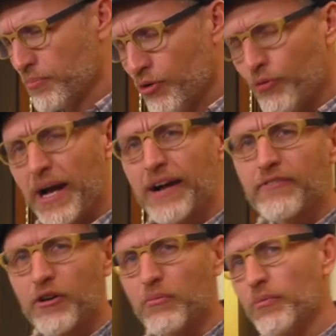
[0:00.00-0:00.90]
pull back
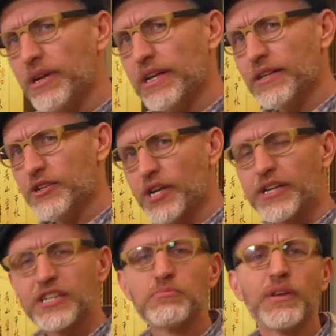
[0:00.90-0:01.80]
for a moment and try
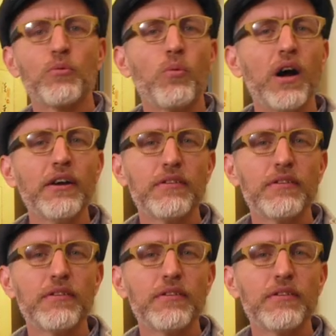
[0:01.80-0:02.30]
to explain why